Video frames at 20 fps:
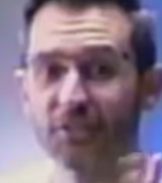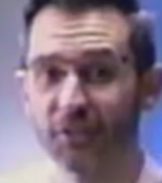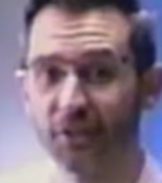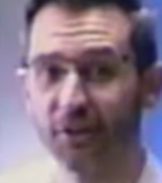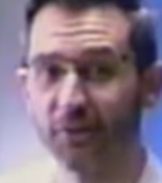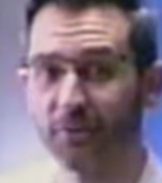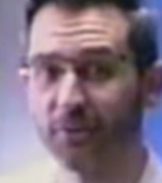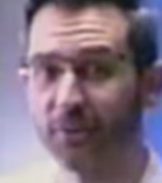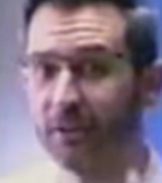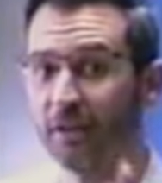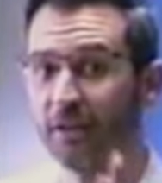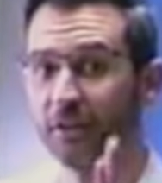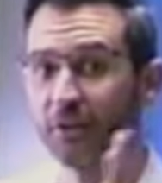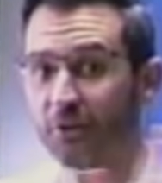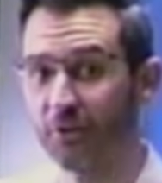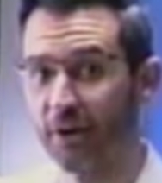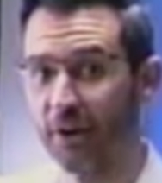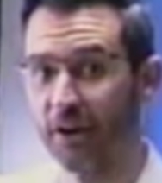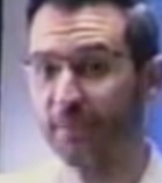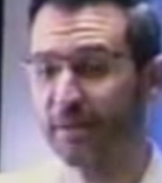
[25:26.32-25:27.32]
you know, your
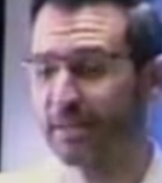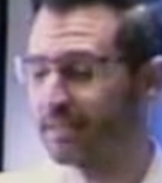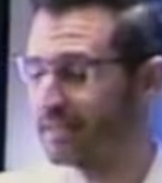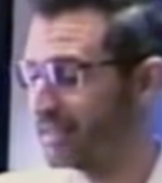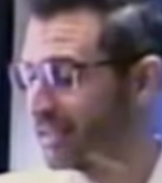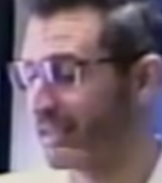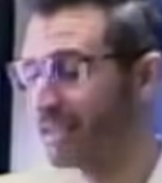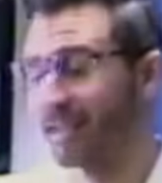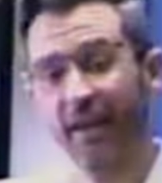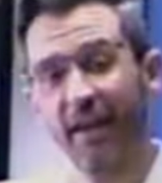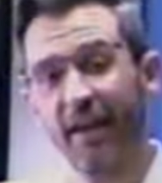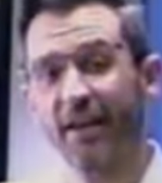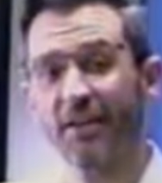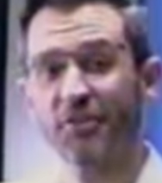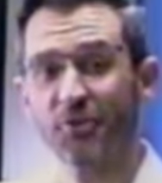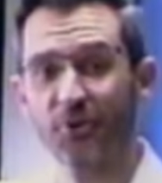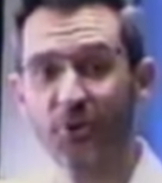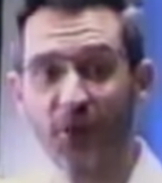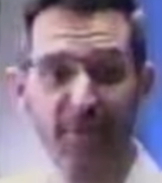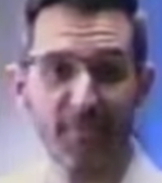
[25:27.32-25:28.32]
grammies and
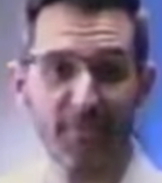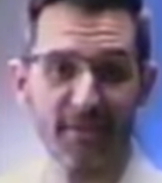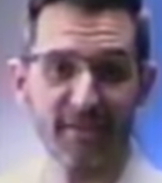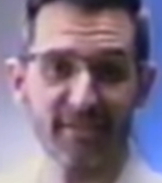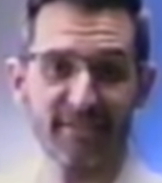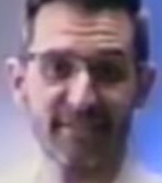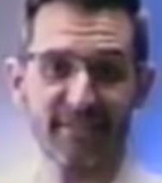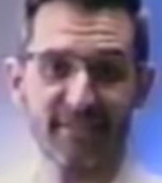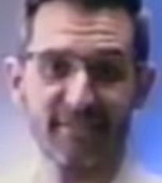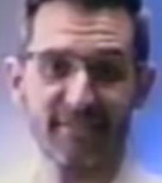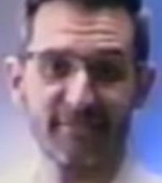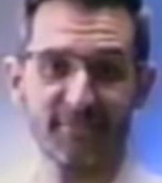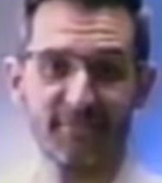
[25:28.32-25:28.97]
your grampies.